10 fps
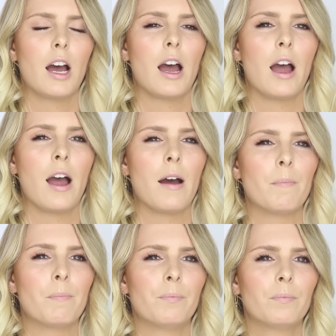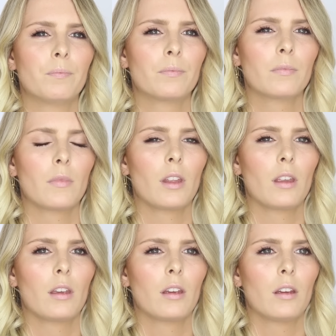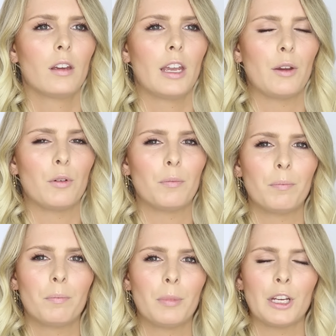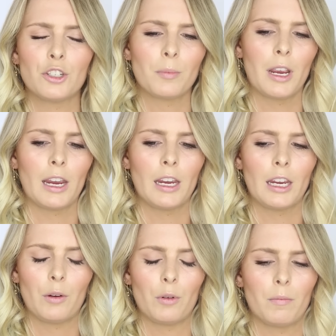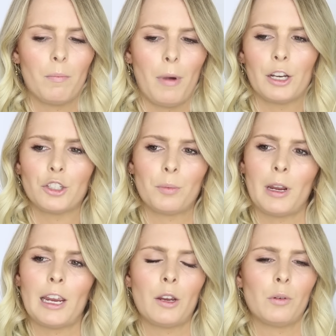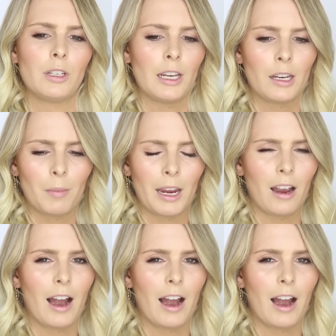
He would pinch me, he would punch me, he would kick me.